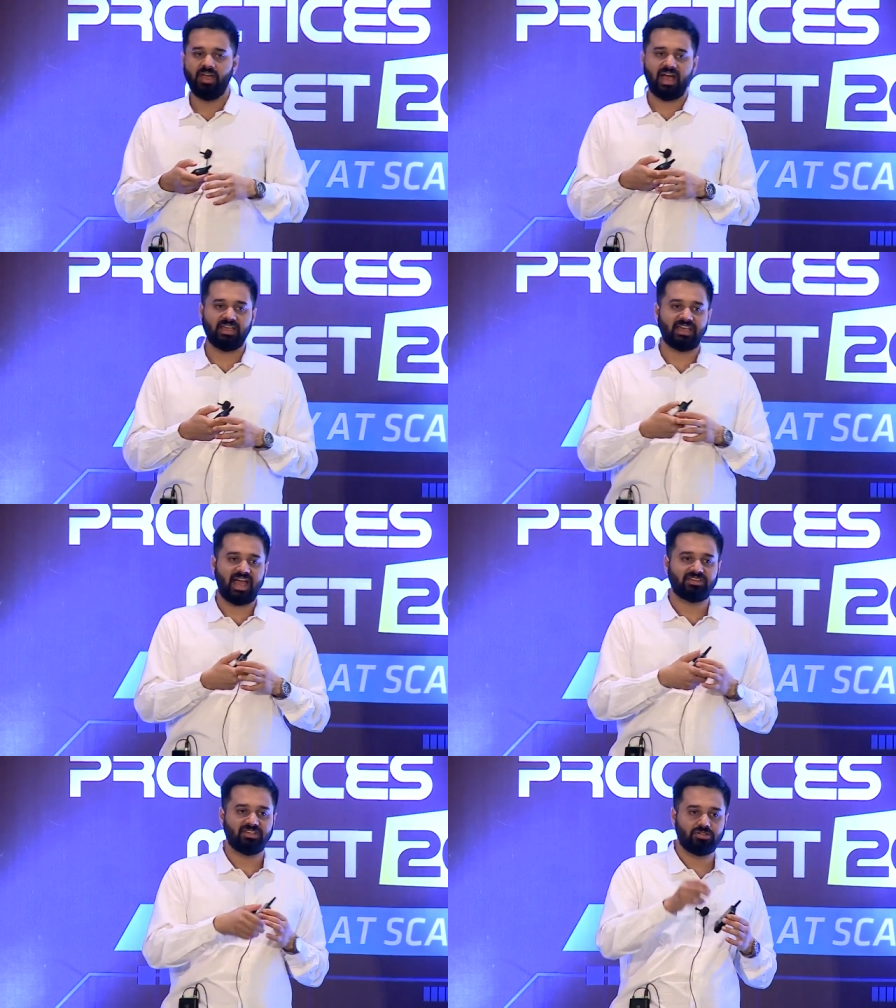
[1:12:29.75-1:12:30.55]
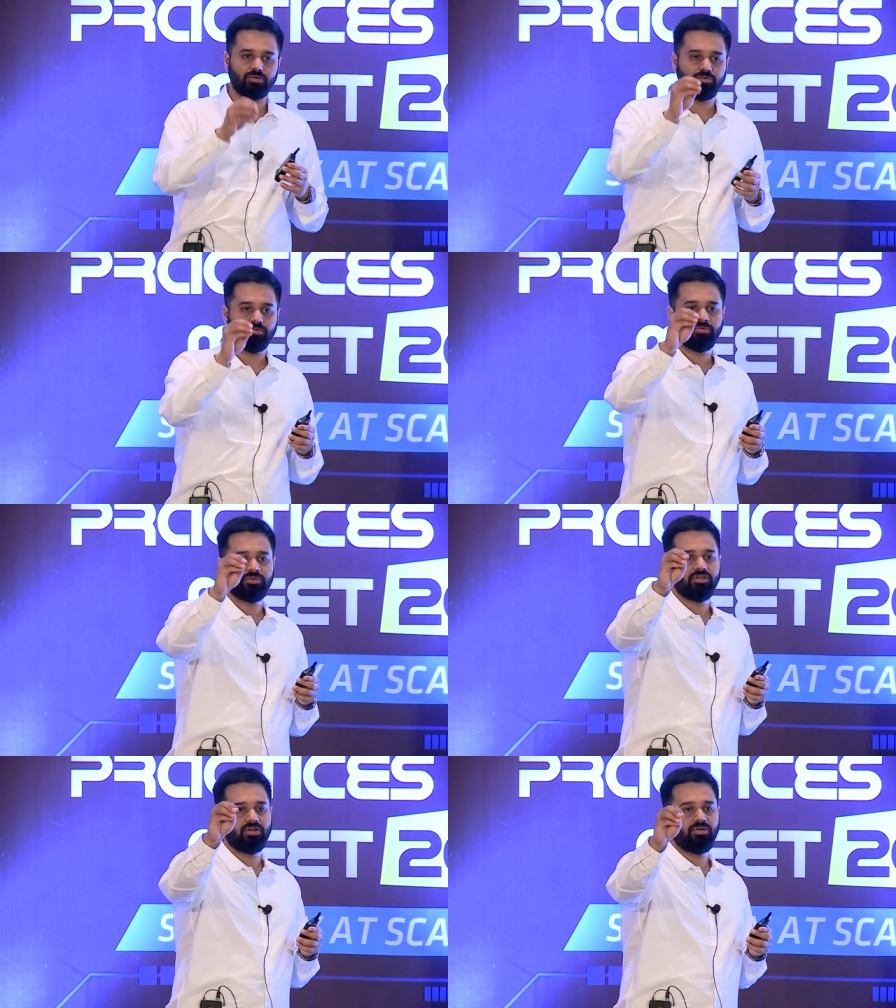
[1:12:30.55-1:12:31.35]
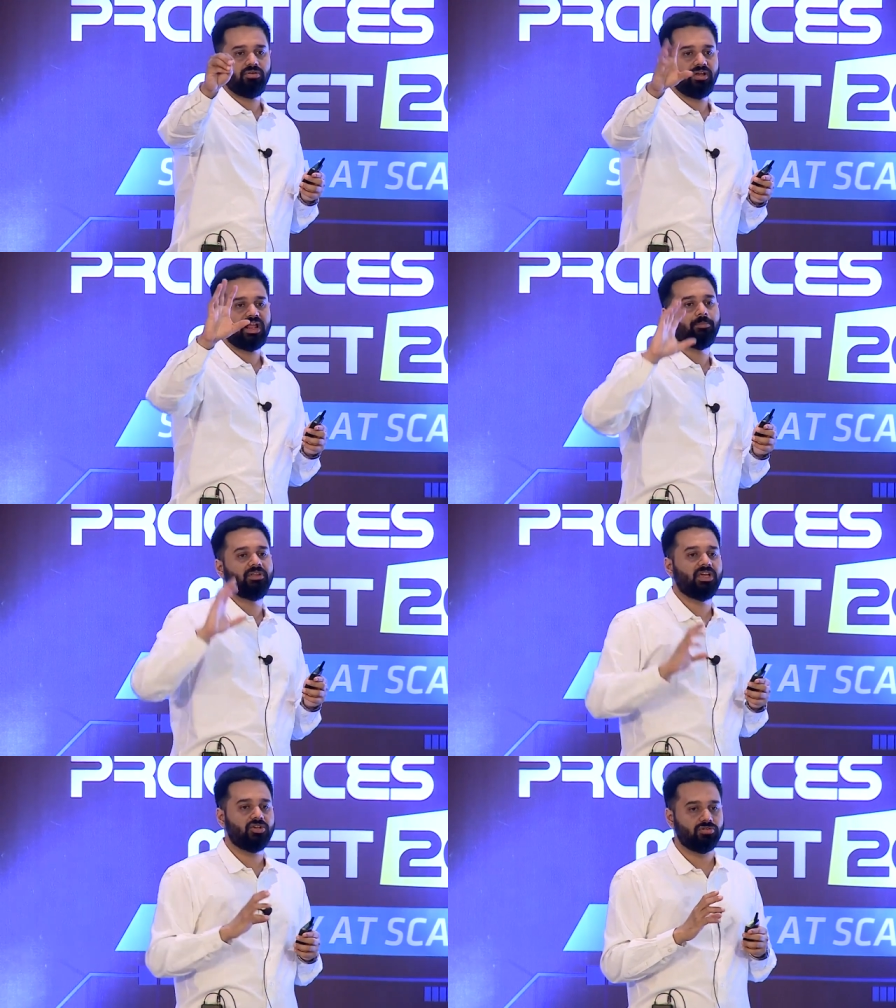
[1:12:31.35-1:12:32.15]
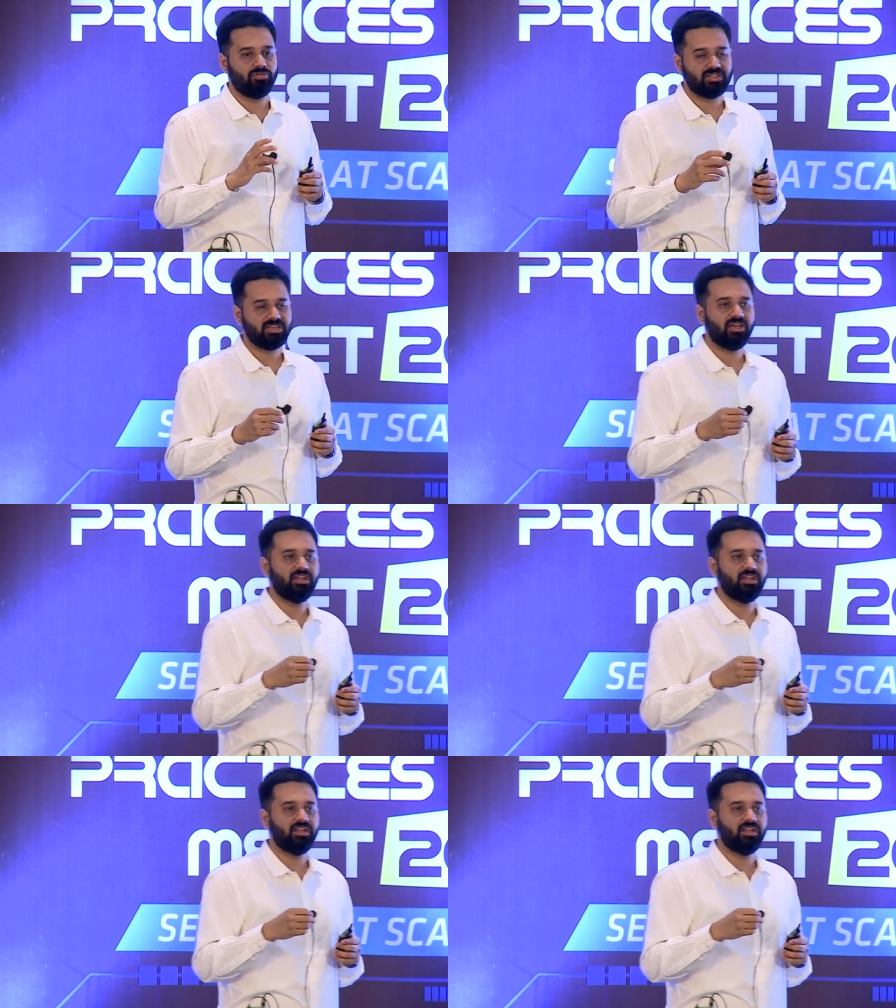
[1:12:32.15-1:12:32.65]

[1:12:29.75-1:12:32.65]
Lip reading: has access to, you know, an application. Let's say